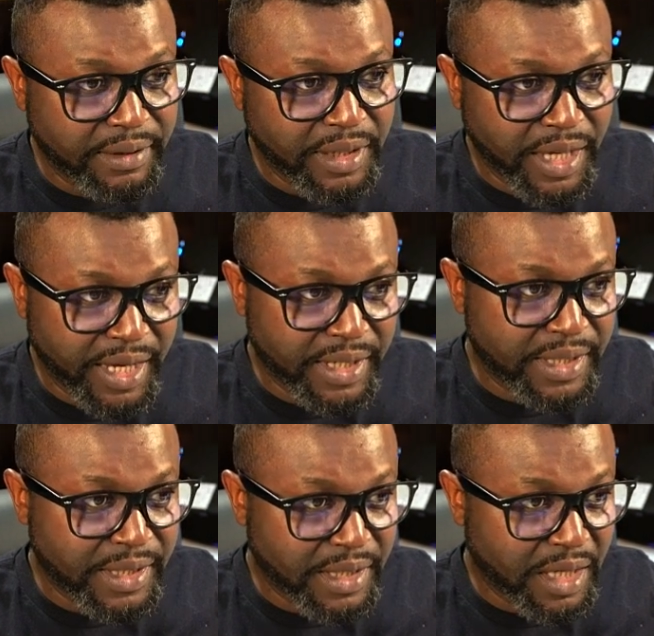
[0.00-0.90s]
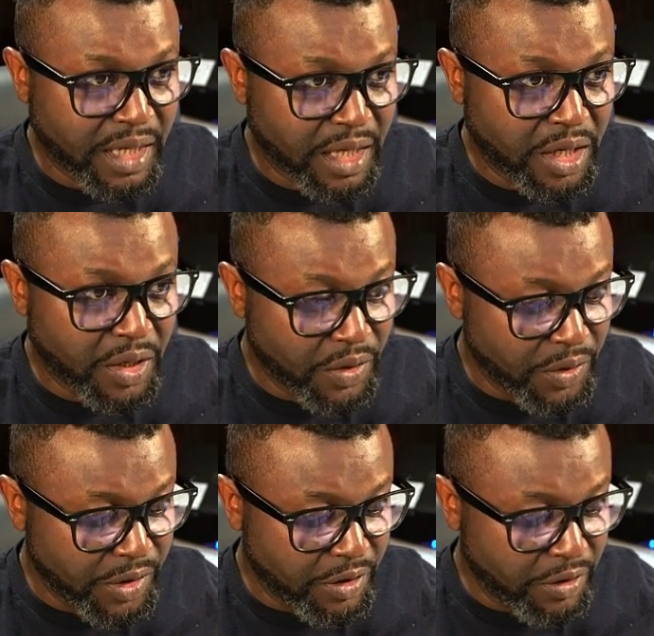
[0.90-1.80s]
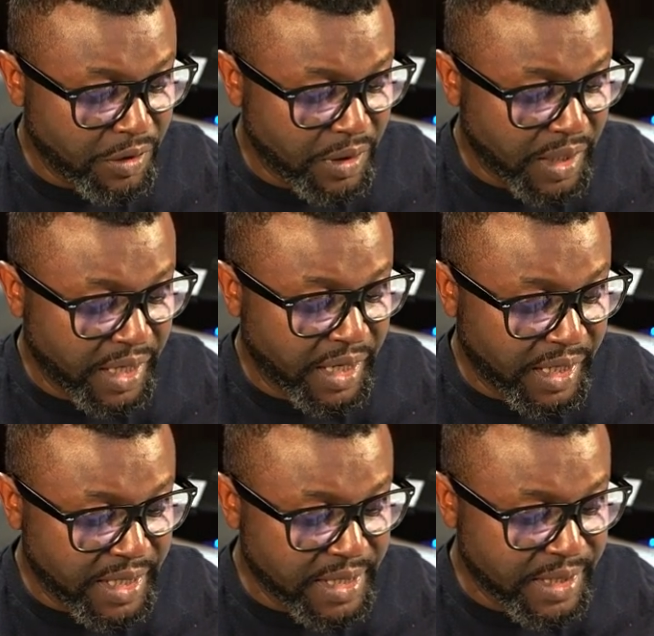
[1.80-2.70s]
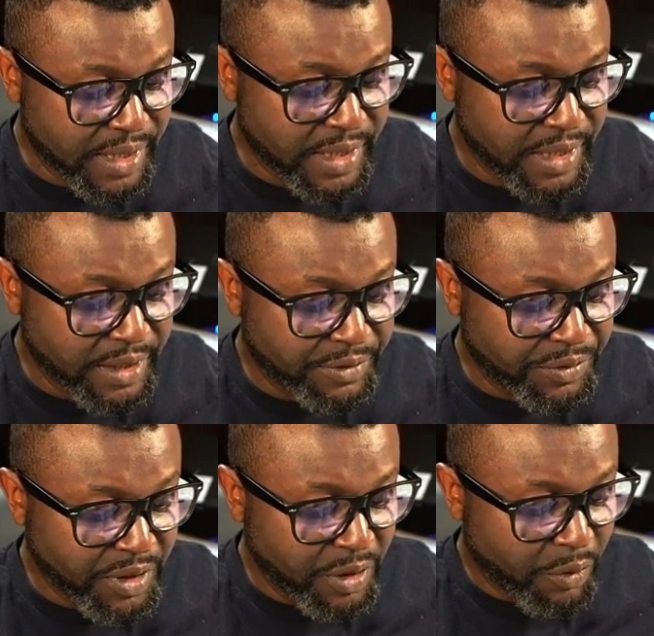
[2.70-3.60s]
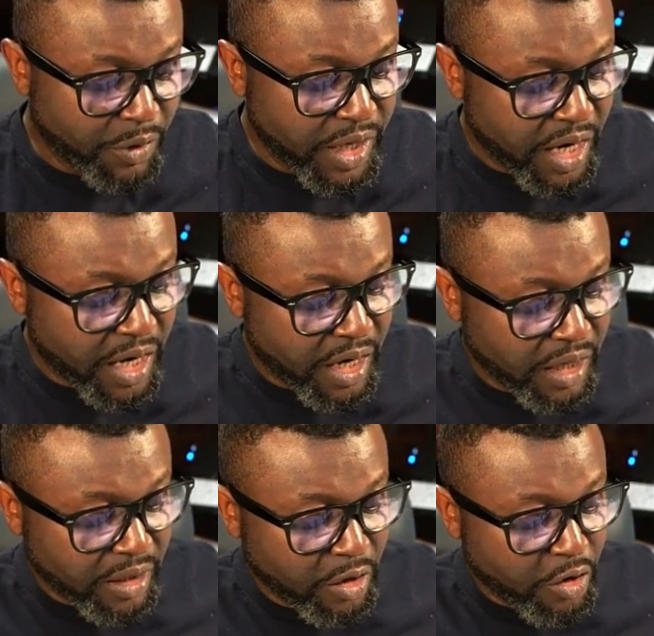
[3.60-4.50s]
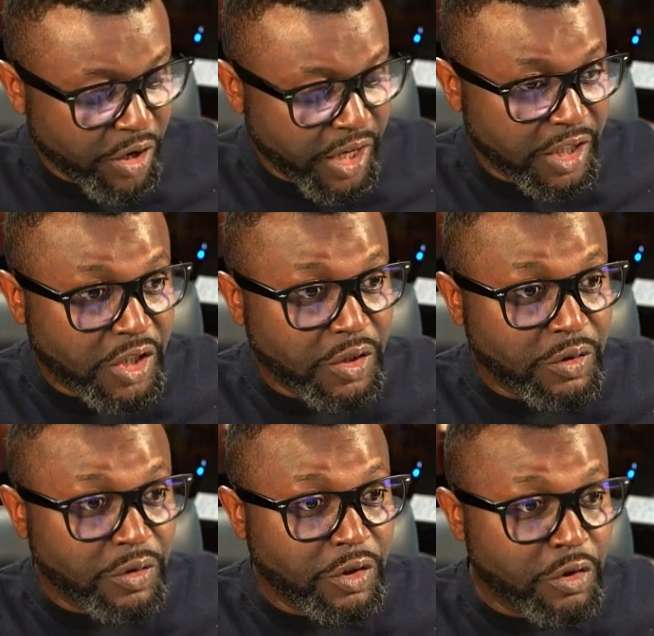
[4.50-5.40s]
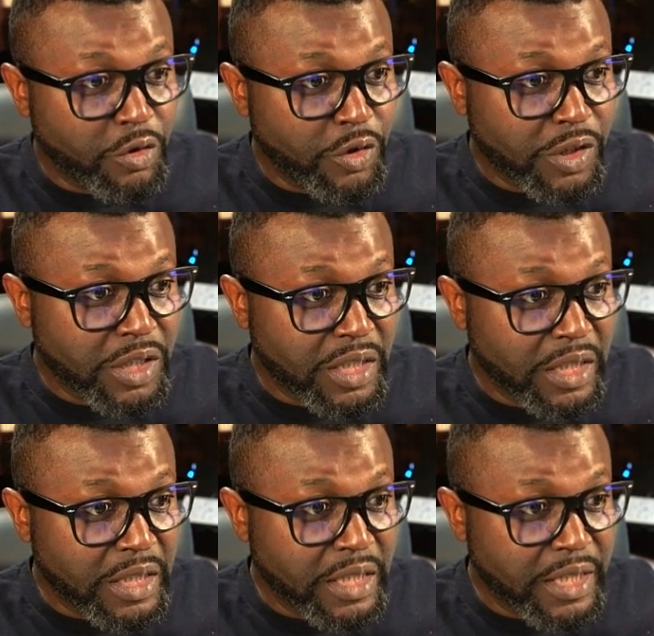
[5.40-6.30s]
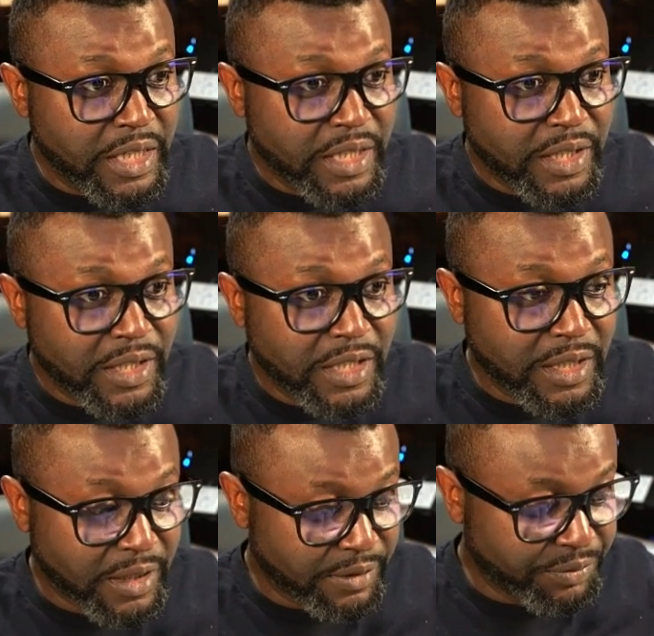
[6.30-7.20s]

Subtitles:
hex code or alias, we are going to use the Linux